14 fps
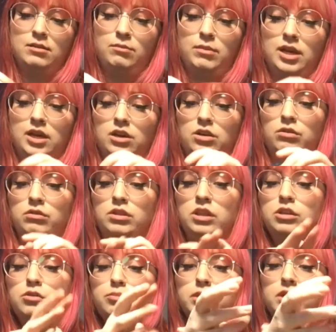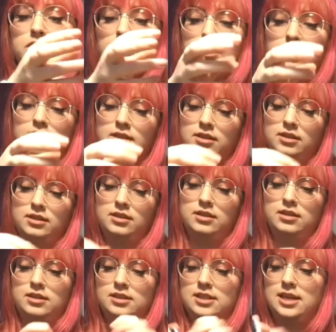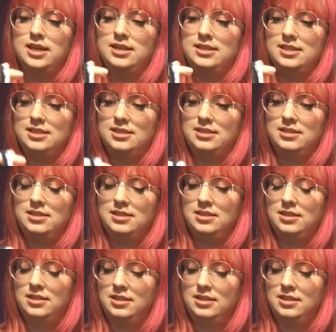make a new loop, tighten,